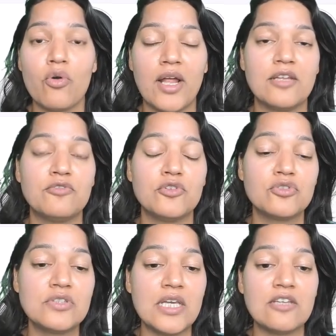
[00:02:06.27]
And if you
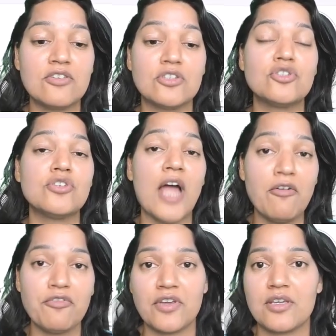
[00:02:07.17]
see, the
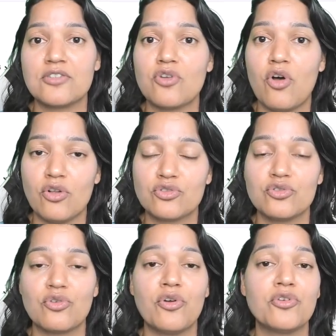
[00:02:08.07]
traffic is
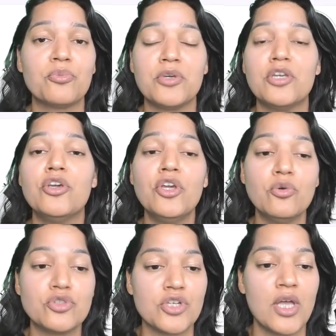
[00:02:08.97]
also going to be
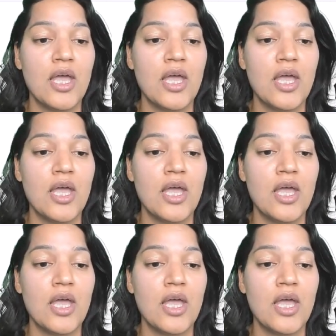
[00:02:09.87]
huge.